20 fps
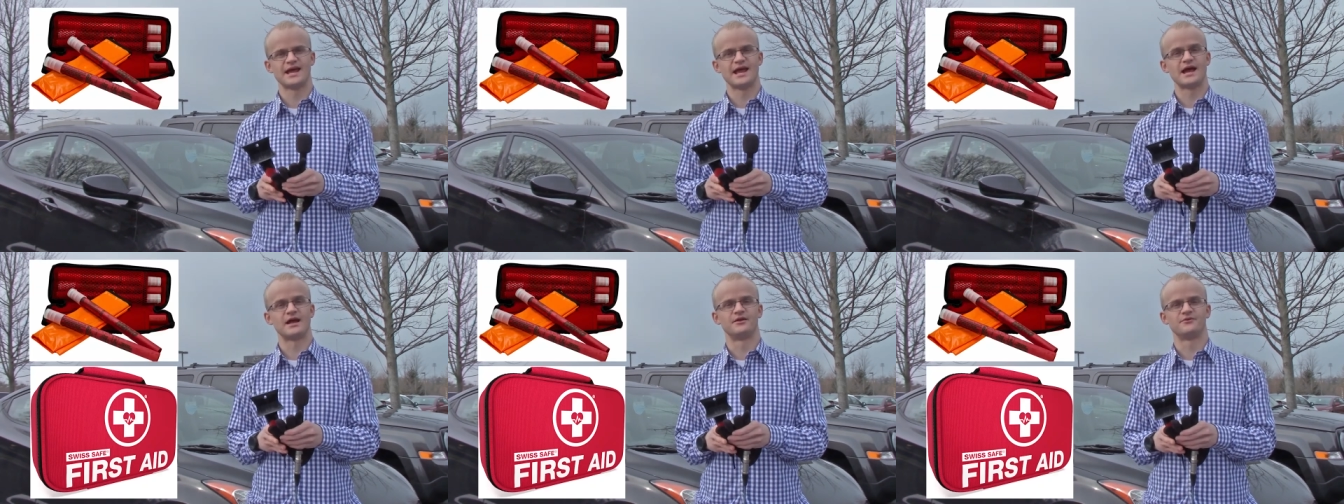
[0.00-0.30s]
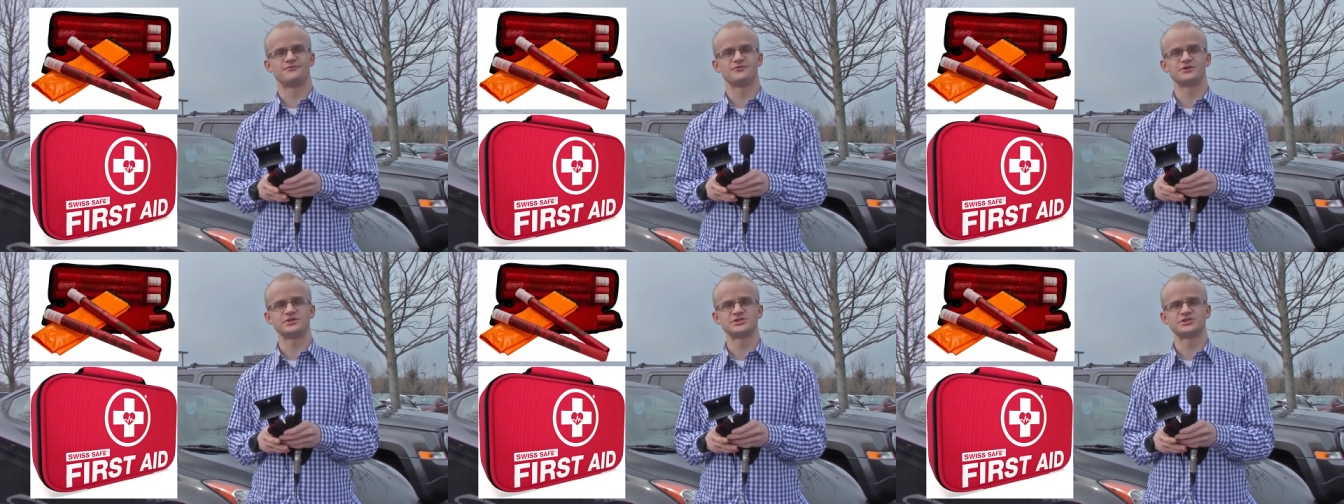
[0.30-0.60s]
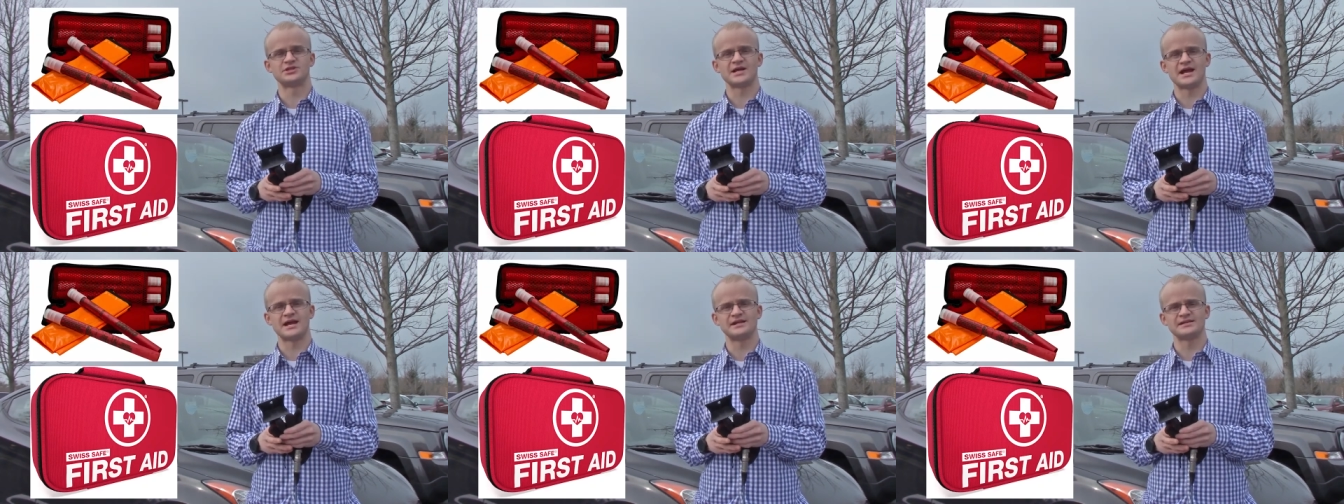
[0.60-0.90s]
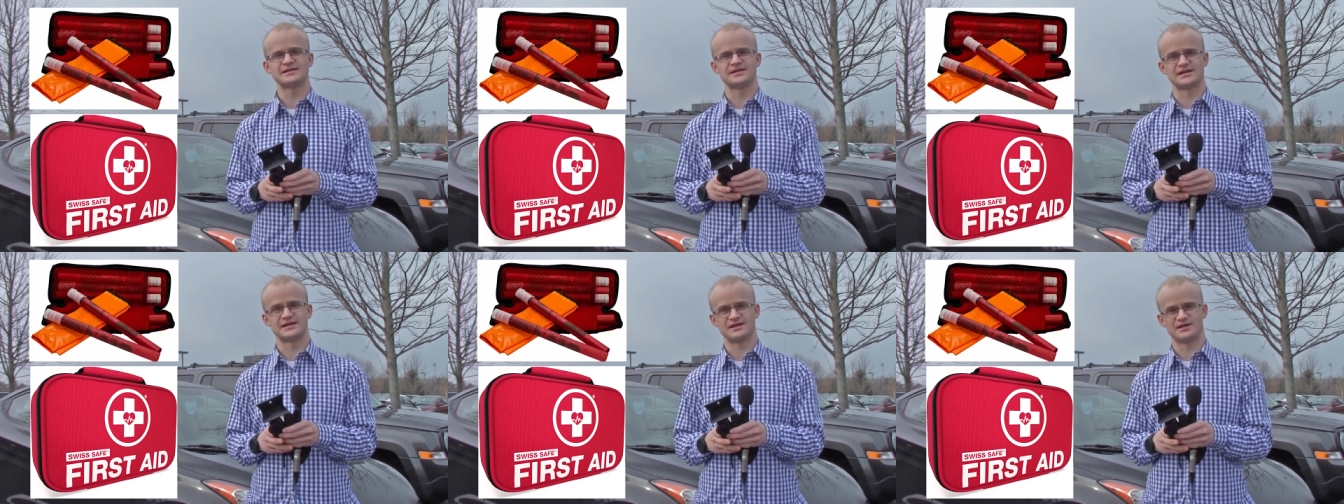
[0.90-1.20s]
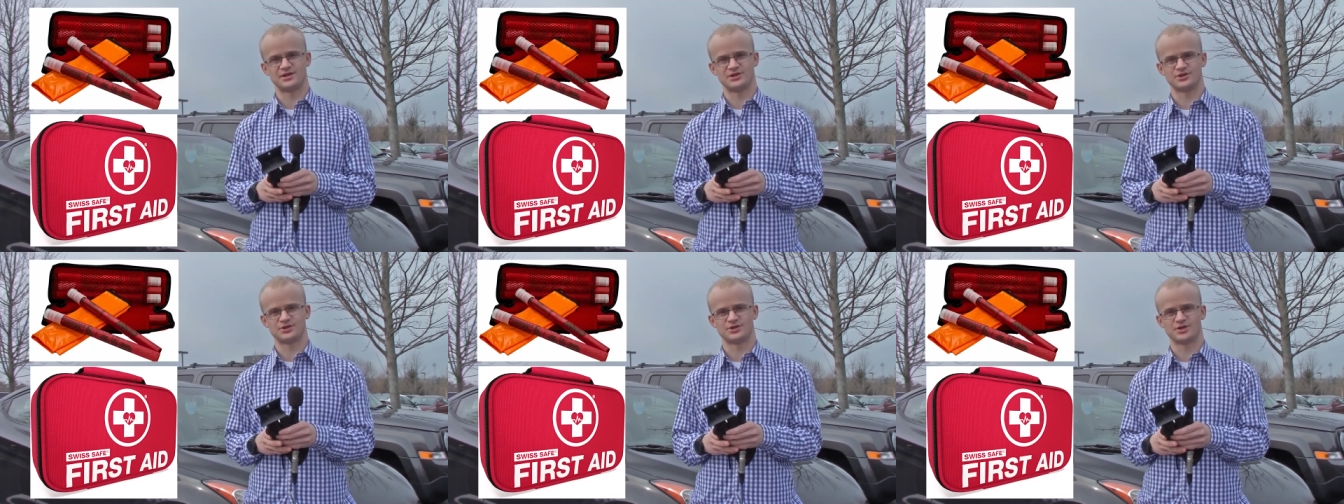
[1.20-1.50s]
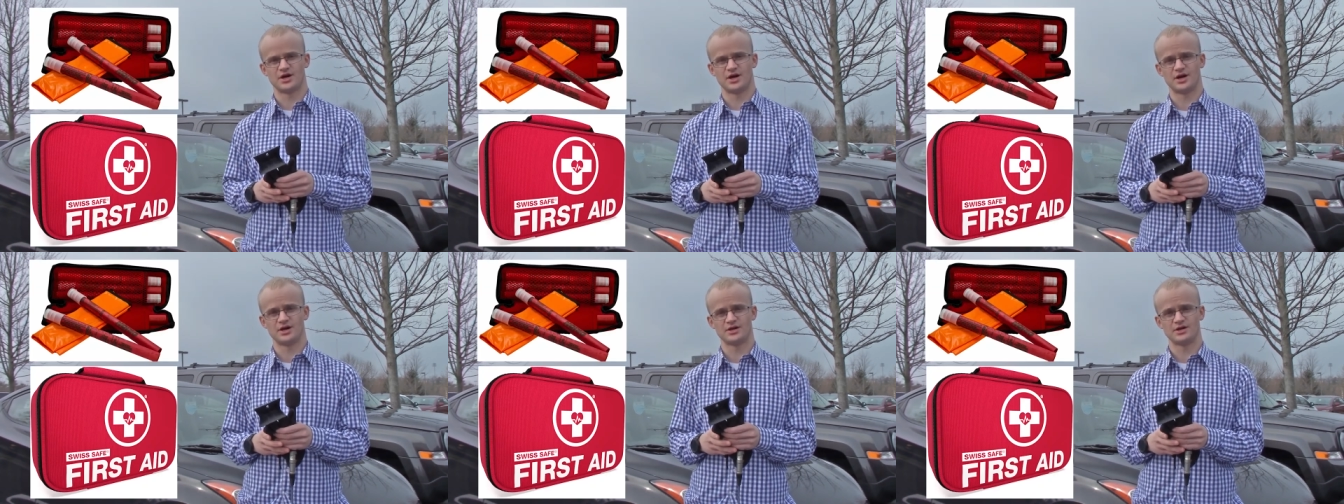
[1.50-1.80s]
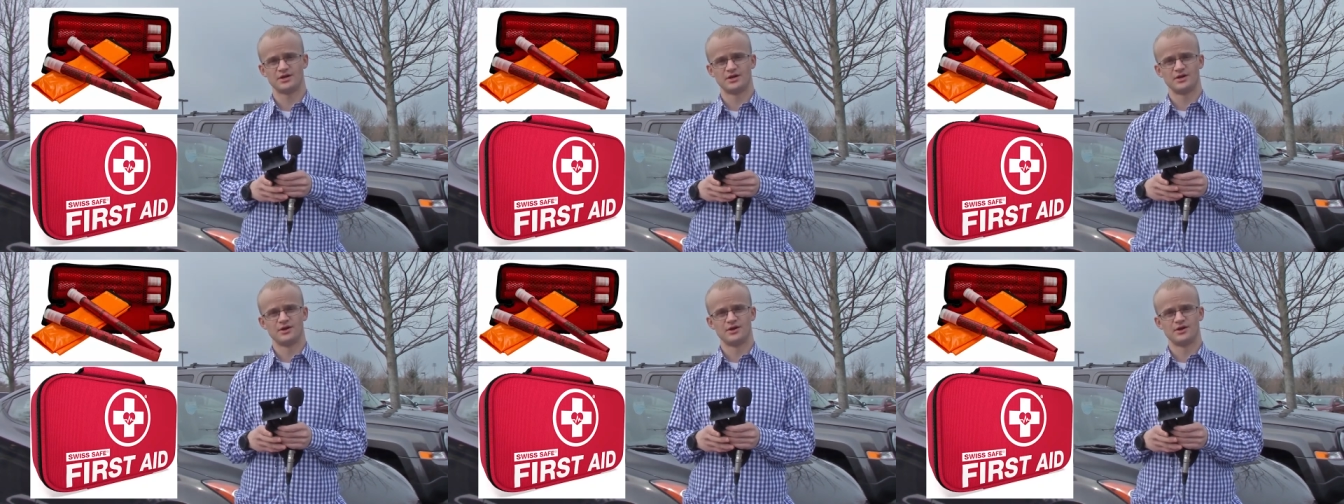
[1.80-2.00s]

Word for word: and a first aid kit in your car